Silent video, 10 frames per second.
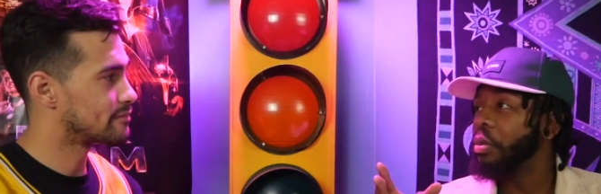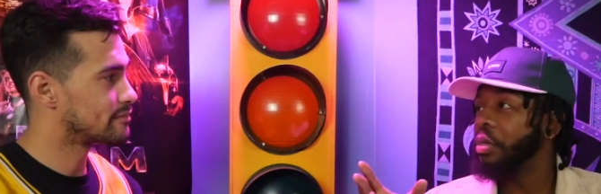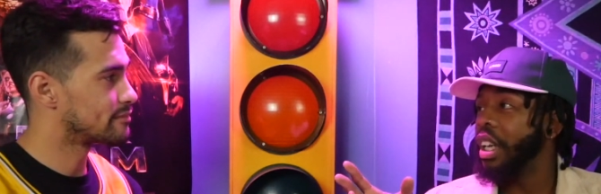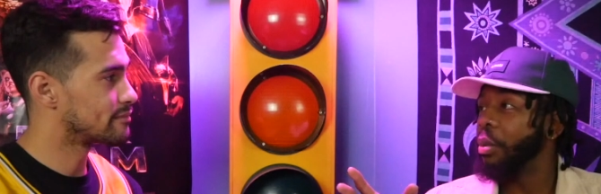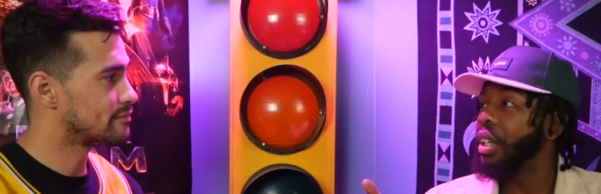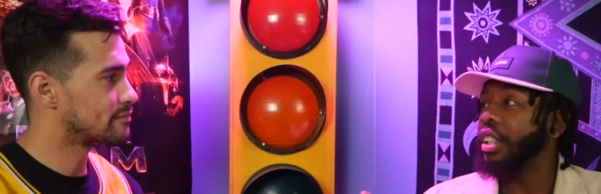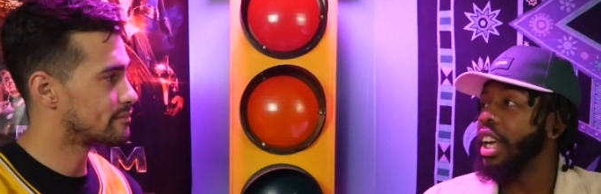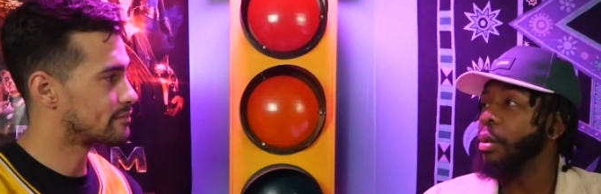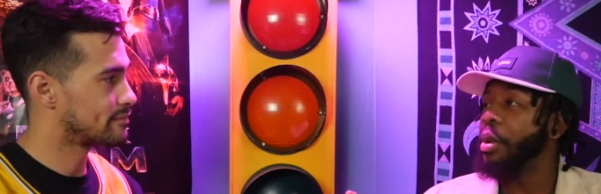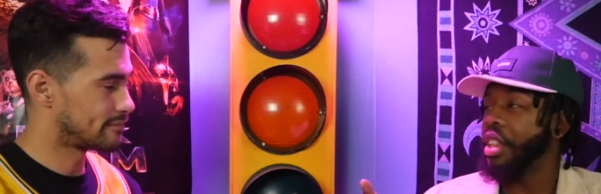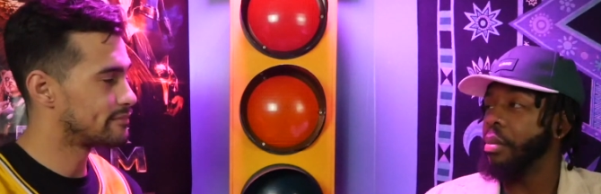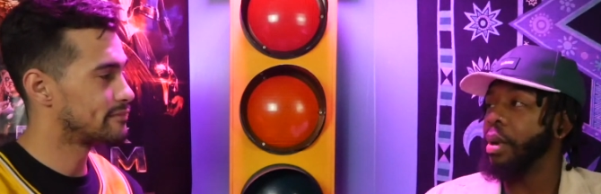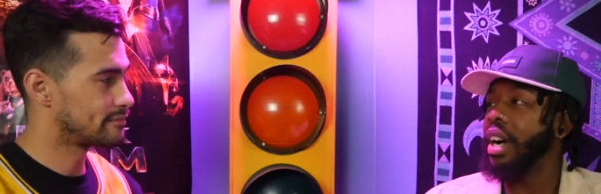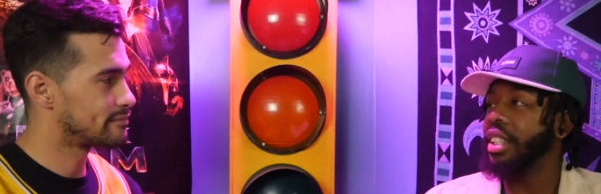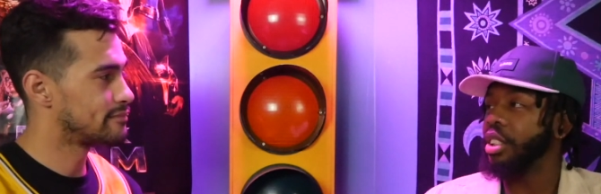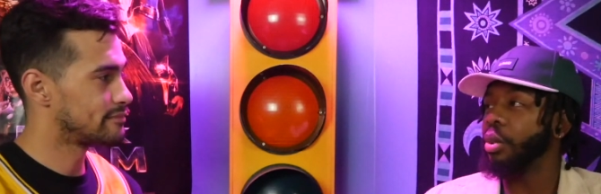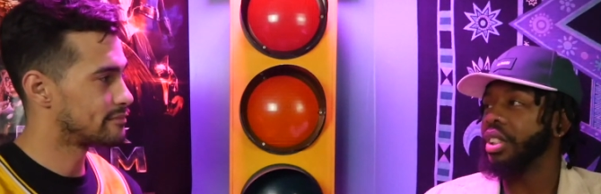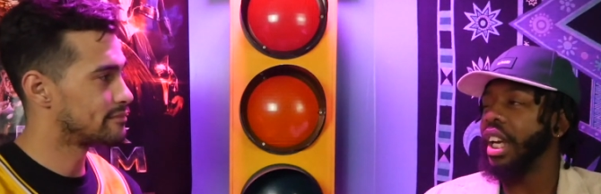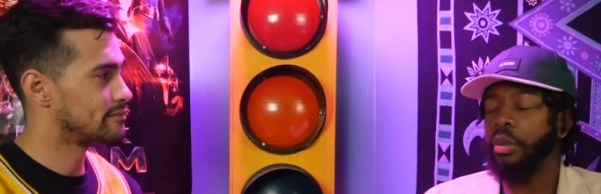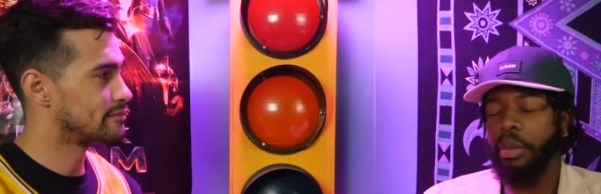Speaker 1: that we collab with in mind. So it's
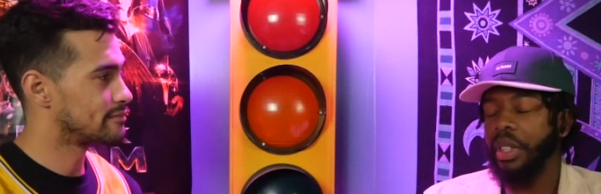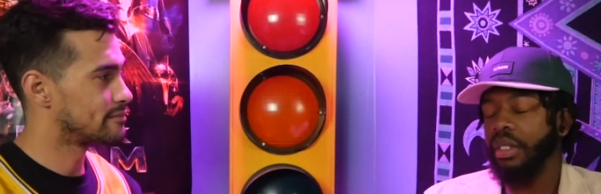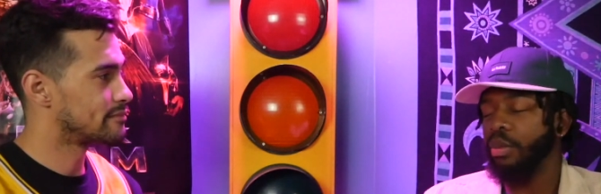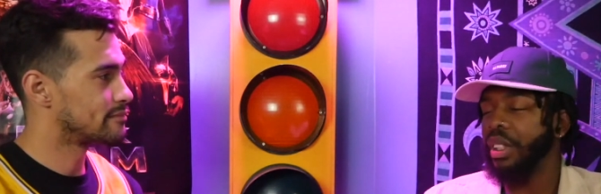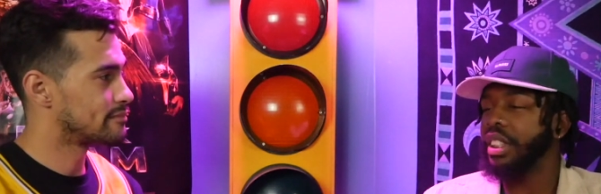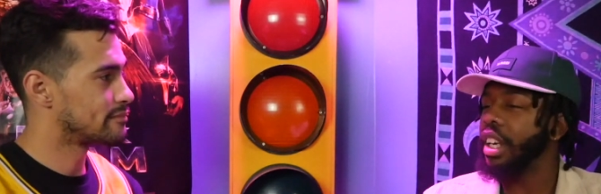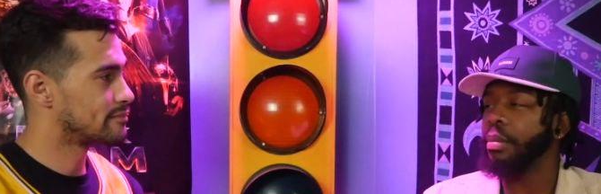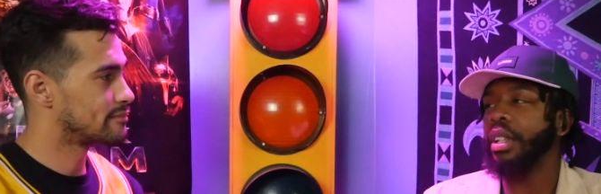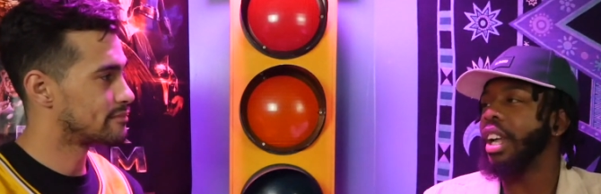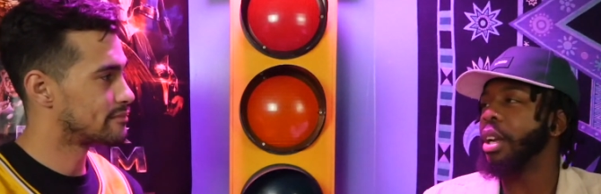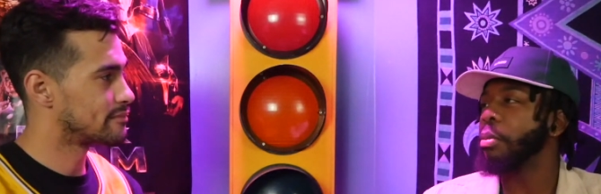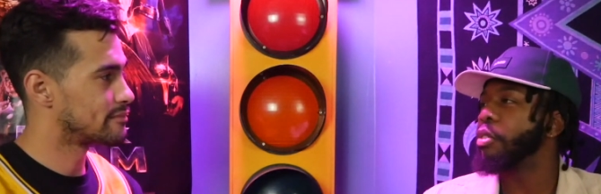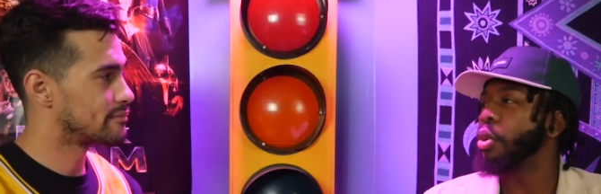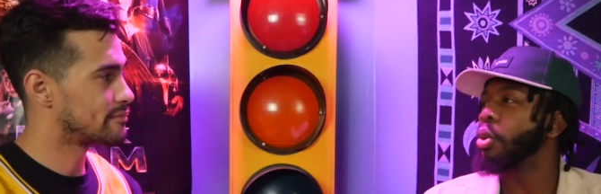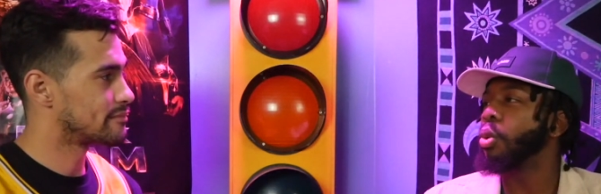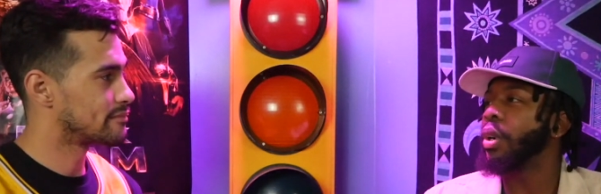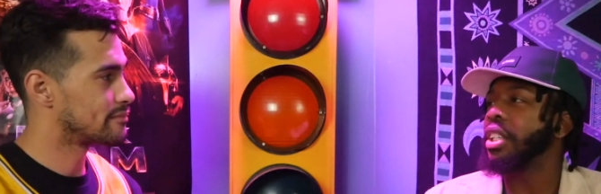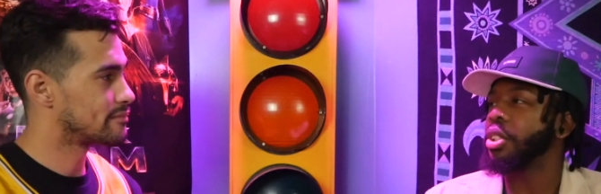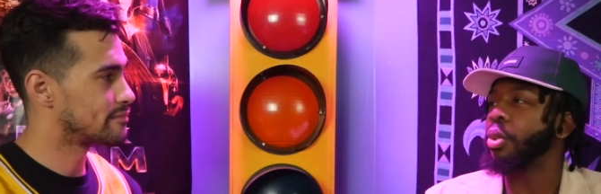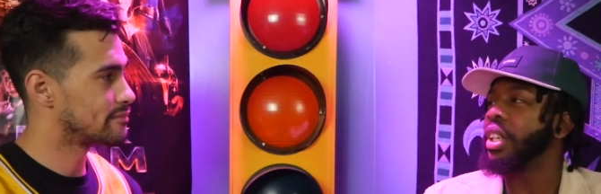like we be, we set up the lineup for the whole
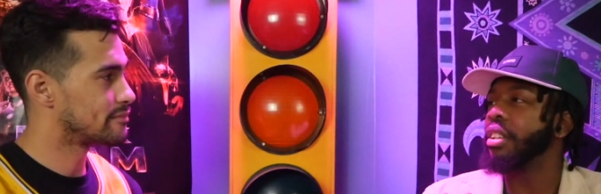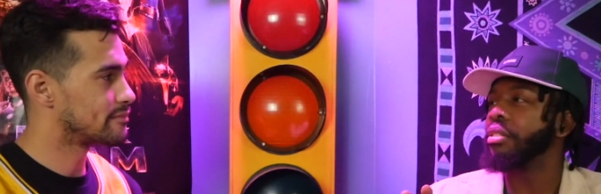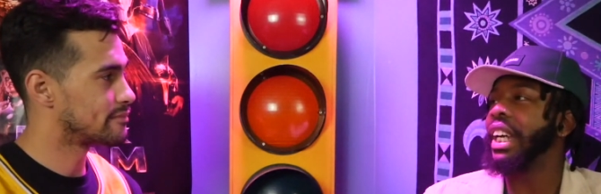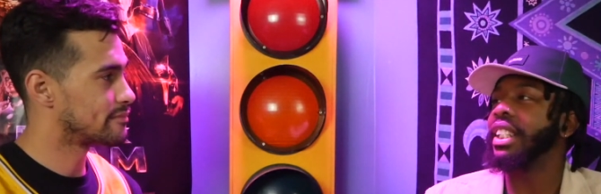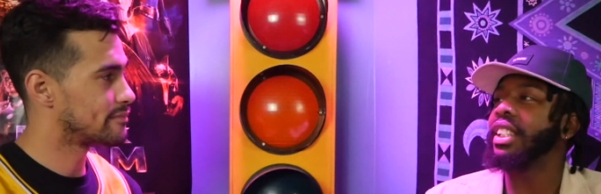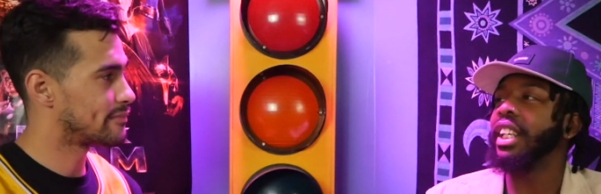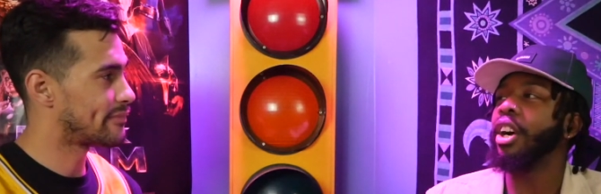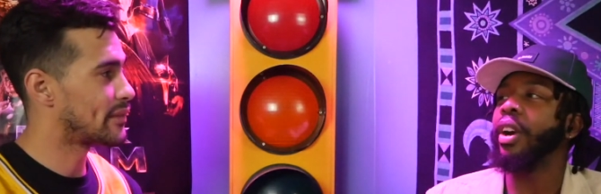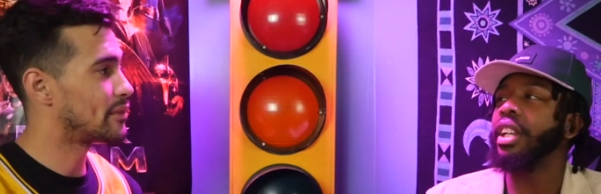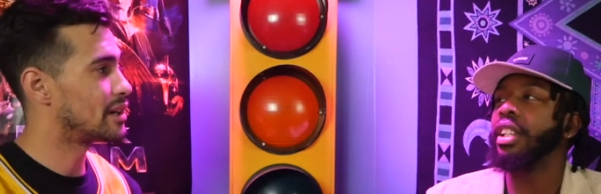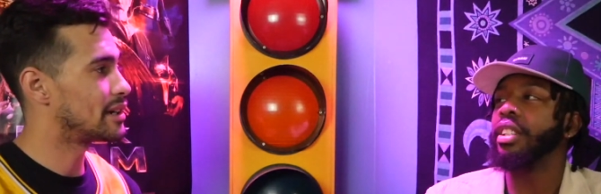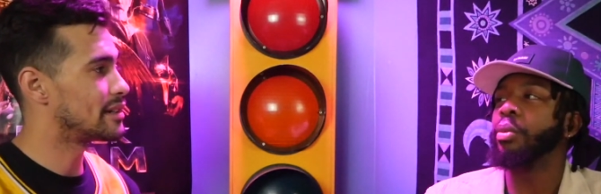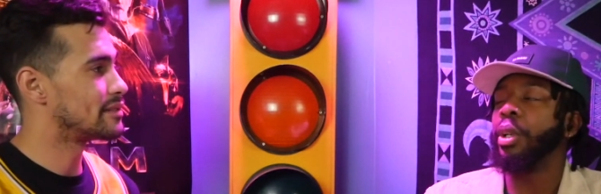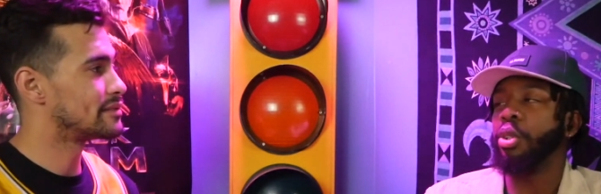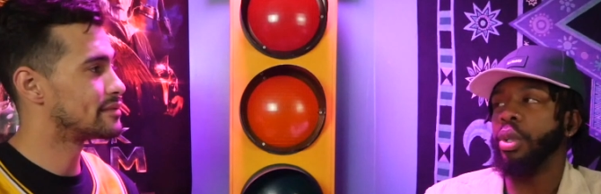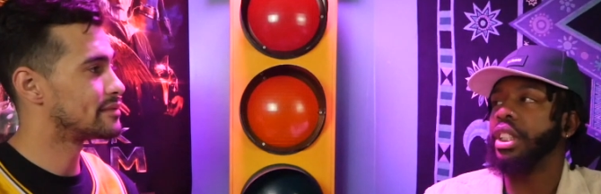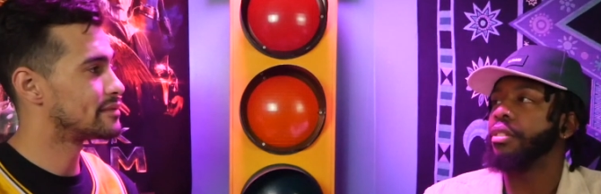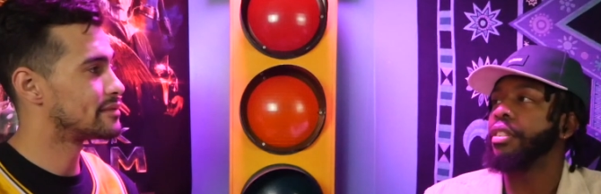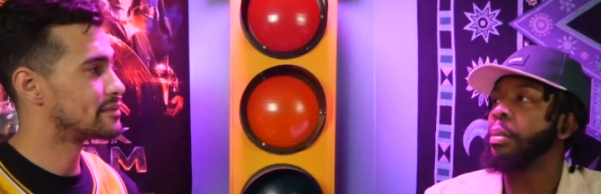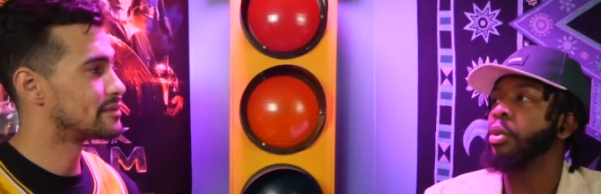roster in advance. Like all right, wow. we're gonna do this
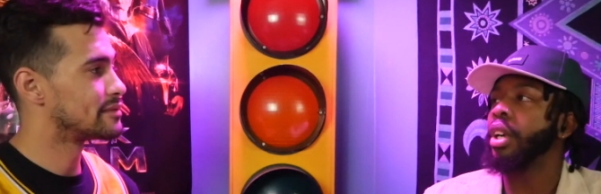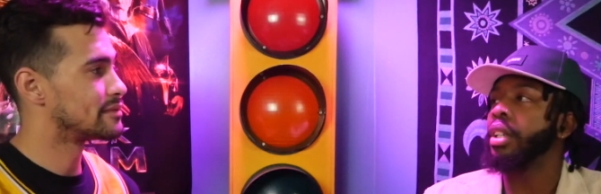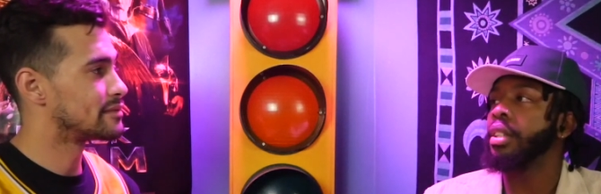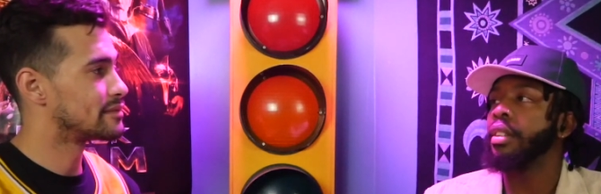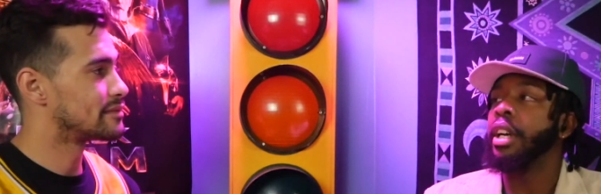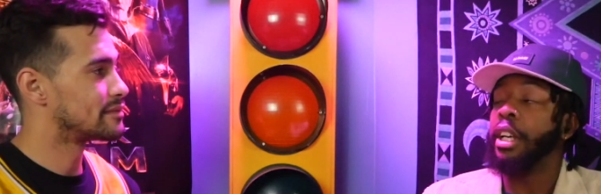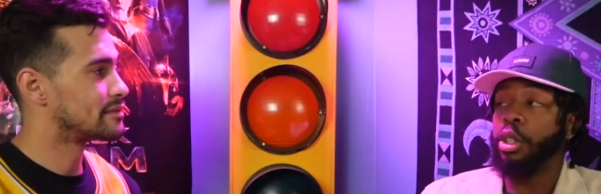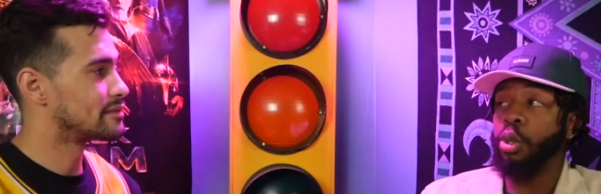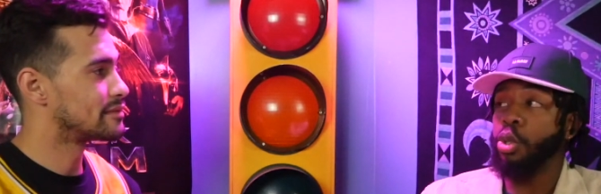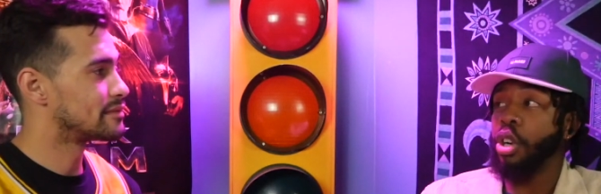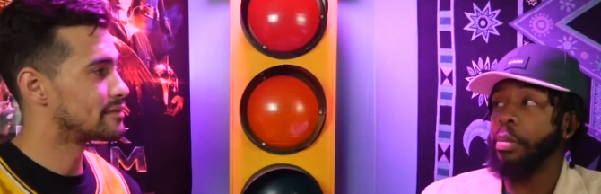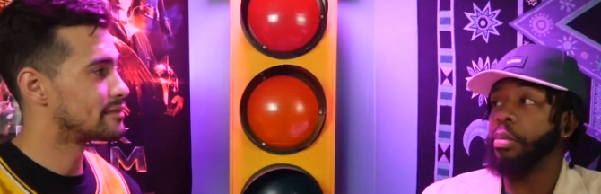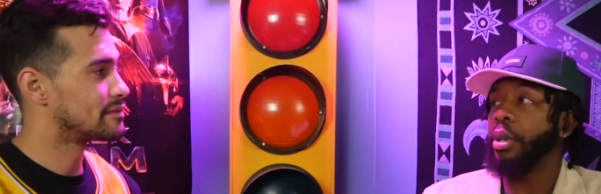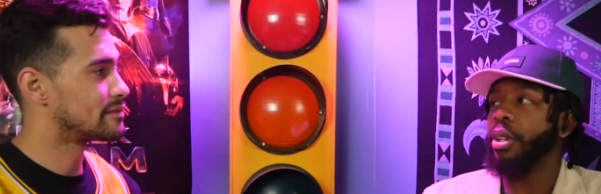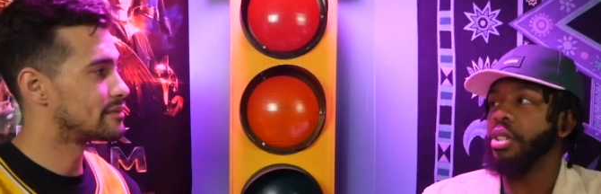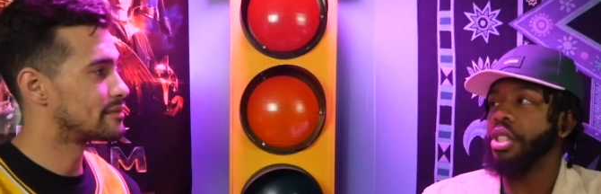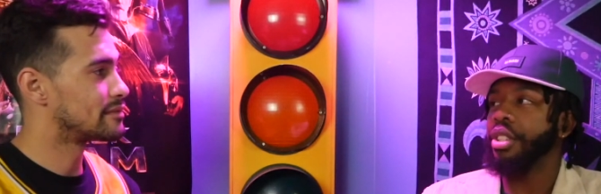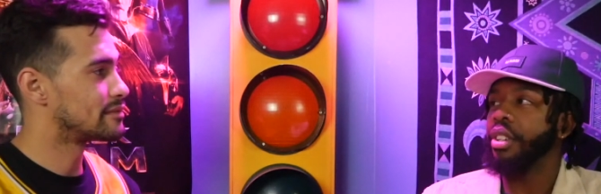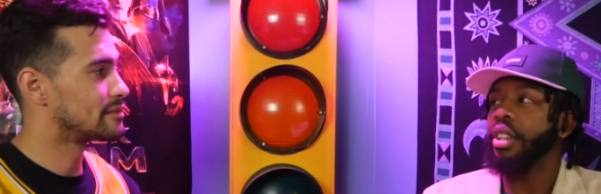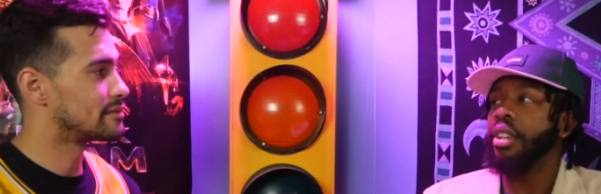in February. You're gonna drop in March.
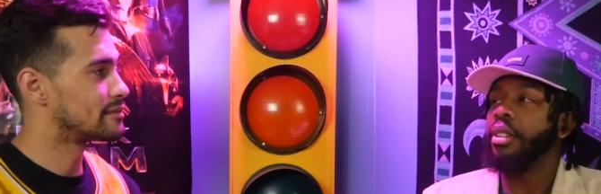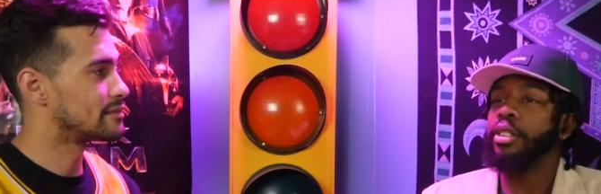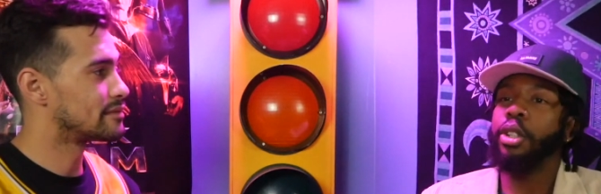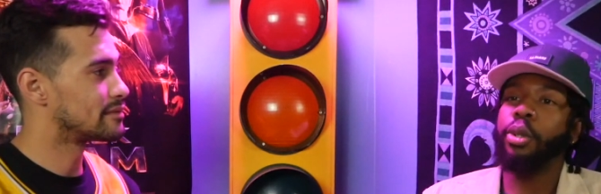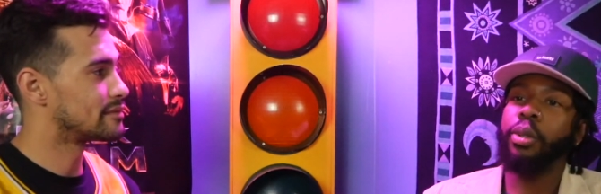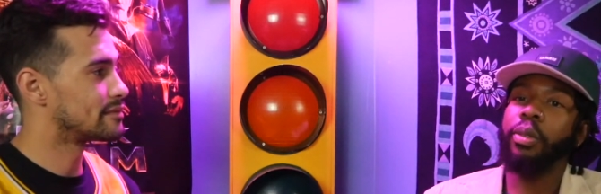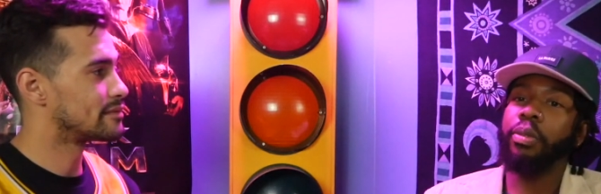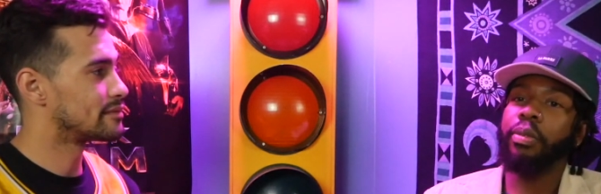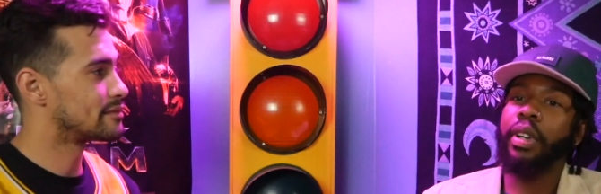So